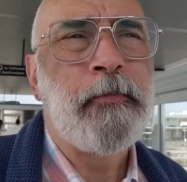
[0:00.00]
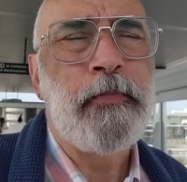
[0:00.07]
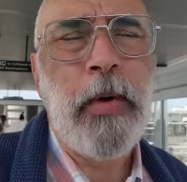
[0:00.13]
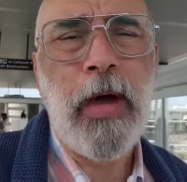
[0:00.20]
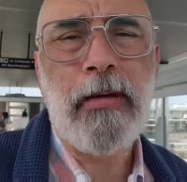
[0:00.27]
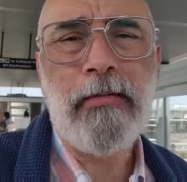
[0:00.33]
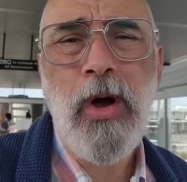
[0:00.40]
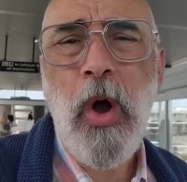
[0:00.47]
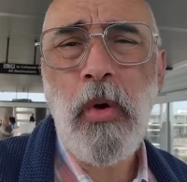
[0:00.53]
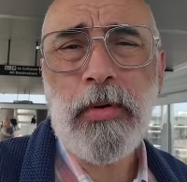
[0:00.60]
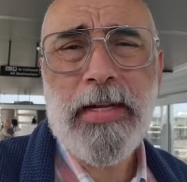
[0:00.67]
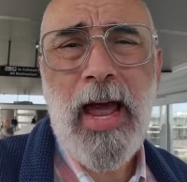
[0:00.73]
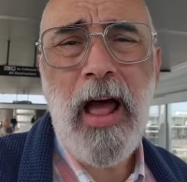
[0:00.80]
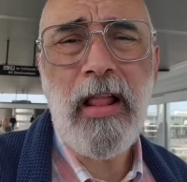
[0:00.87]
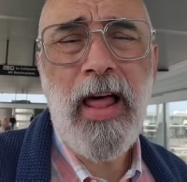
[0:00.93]
but
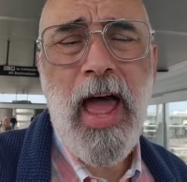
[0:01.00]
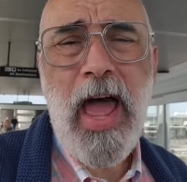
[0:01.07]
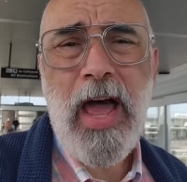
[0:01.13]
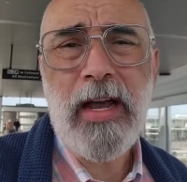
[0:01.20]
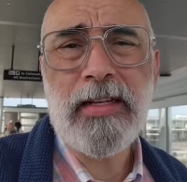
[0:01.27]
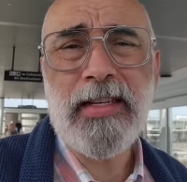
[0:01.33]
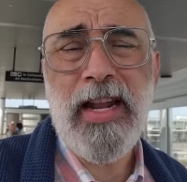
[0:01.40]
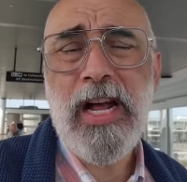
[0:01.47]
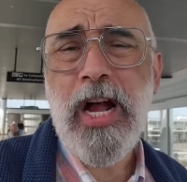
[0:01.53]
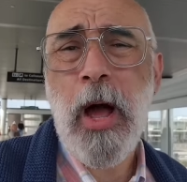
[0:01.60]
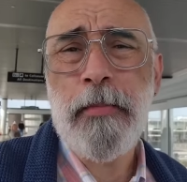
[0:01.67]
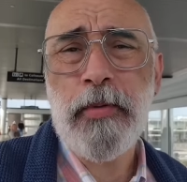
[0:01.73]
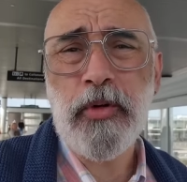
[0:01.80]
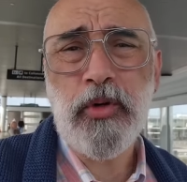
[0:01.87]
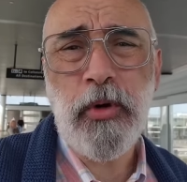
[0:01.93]
hotel eggs and a
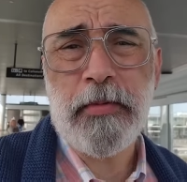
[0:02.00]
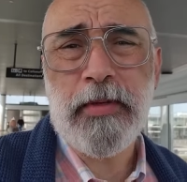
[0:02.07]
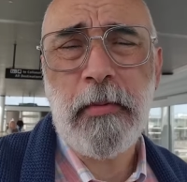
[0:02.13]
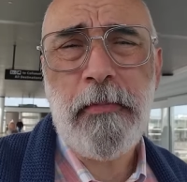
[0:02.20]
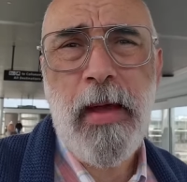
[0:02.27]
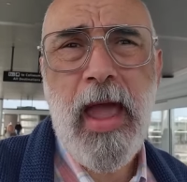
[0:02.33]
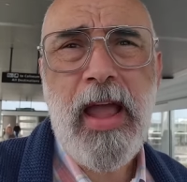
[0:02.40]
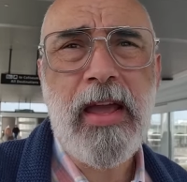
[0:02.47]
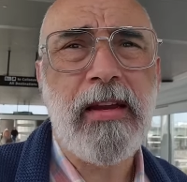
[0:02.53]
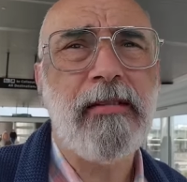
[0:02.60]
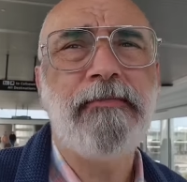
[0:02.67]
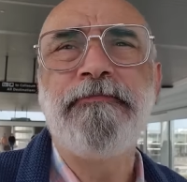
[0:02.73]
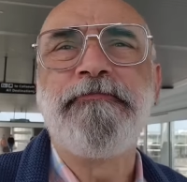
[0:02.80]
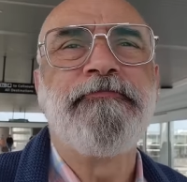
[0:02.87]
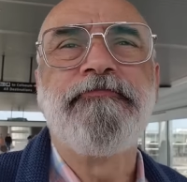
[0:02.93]
couple strips of bacon,
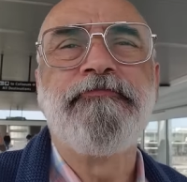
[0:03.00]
